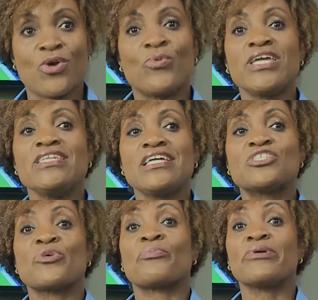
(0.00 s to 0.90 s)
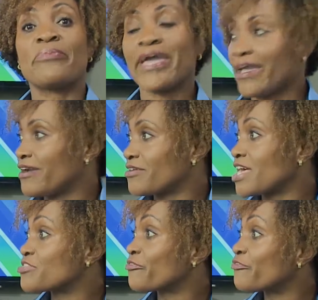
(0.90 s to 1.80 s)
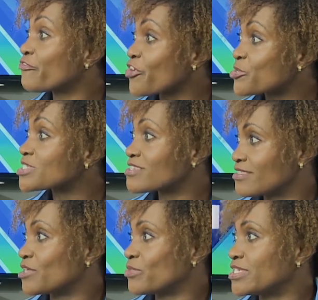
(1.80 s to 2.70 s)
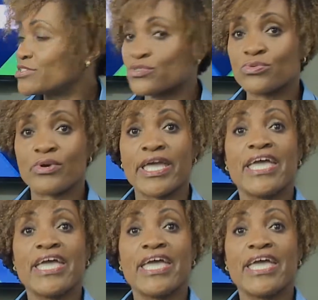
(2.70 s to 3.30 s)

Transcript: We need to prepare. That's the first thing we need to do.